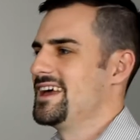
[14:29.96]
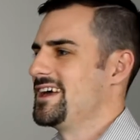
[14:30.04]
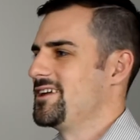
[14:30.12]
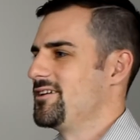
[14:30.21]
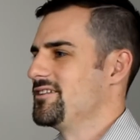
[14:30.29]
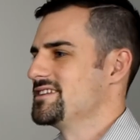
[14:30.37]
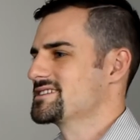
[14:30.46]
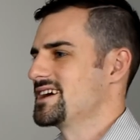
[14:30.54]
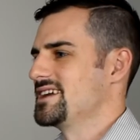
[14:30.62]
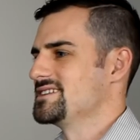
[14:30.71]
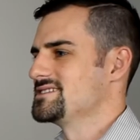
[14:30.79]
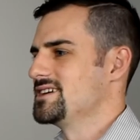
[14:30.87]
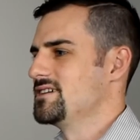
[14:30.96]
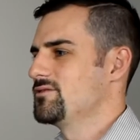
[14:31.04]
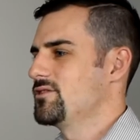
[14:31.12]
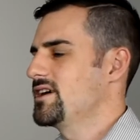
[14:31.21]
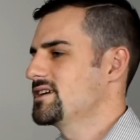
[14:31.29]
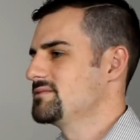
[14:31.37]
and all this kind of stuff.
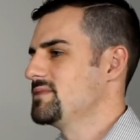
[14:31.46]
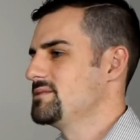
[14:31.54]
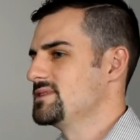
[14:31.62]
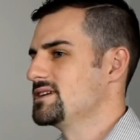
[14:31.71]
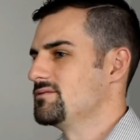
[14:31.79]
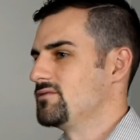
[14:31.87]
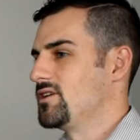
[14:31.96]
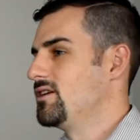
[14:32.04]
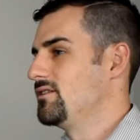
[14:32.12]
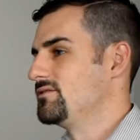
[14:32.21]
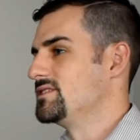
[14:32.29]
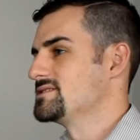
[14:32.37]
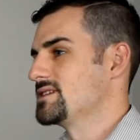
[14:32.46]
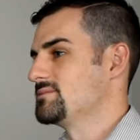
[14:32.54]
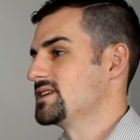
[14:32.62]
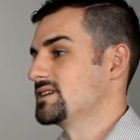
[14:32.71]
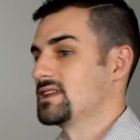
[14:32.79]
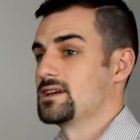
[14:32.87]
Or I can maybe get involved in
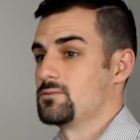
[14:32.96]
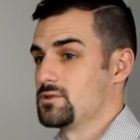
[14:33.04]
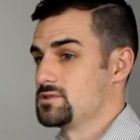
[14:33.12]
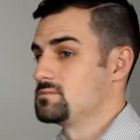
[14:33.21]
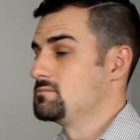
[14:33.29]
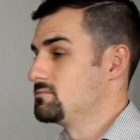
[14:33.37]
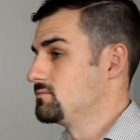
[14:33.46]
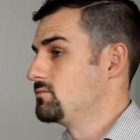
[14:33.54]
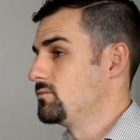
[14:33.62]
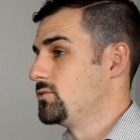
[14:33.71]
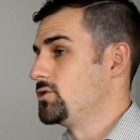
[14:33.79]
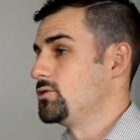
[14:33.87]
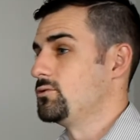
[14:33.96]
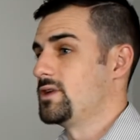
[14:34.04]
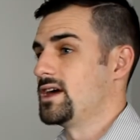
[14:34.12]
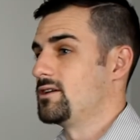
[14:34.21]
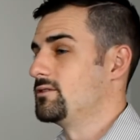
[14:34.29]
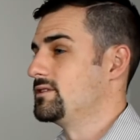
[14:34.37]
something like what's new
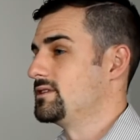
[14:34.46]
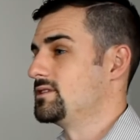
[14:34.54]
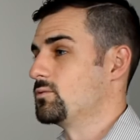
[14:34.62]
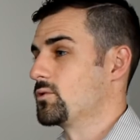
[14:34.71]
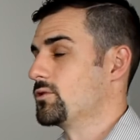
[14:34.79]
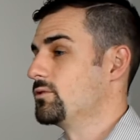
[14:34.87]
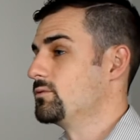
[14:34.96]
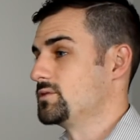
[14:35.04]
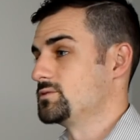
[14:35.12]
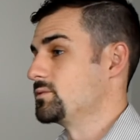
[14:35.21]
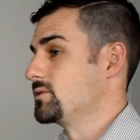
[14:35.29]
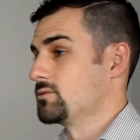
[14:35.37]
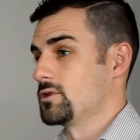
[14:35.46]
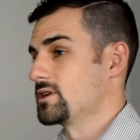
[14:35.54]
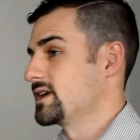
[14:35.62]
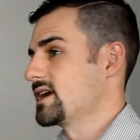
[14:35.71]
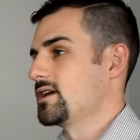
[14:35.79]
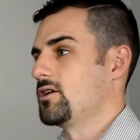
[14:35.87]
now in the world, which we were
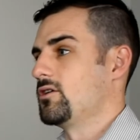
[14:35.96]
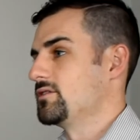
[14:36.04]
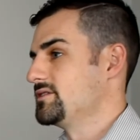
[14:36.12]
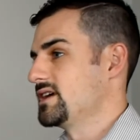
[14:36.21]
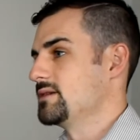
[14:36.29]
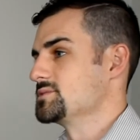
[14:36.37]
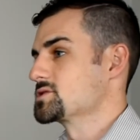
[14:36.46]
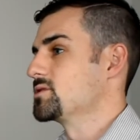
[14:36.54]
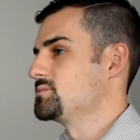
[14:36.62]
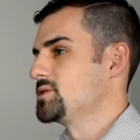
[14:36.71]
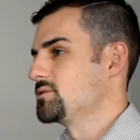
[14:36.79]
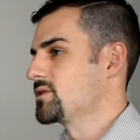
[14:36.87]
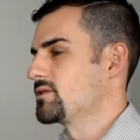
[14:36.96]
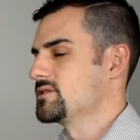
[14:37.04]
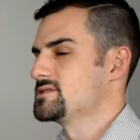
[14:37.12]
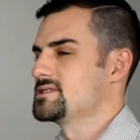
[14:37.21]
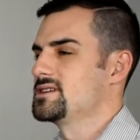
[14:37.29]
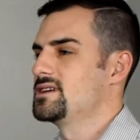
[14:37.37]
looking at all the time, is
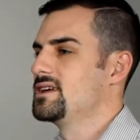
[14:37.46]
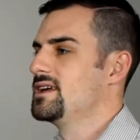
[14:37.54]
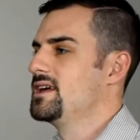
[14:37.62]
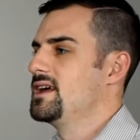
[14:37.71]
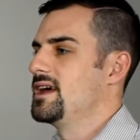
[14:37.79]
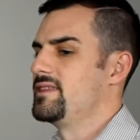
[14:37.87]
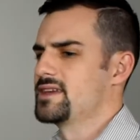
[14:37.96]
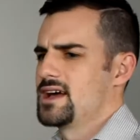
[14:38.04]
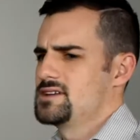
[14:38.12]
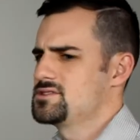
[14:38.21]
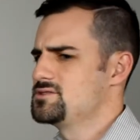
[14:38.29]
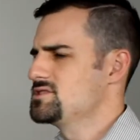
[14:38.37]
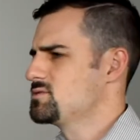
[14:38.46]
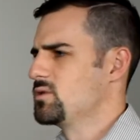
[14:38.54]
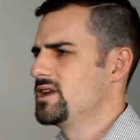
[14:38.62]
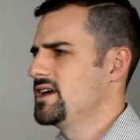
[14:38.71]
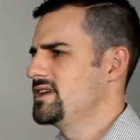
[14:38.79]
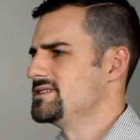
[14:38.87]
cryptocurrency. And the guys who just
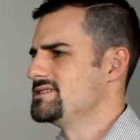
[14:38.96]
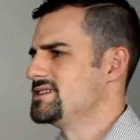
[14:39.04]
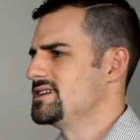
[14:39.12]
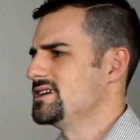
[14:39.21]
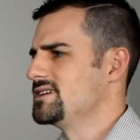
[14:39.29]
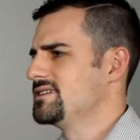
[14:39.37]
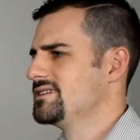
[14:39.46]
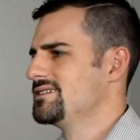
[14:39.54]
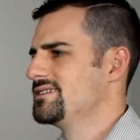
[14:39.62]
went ahead and did it,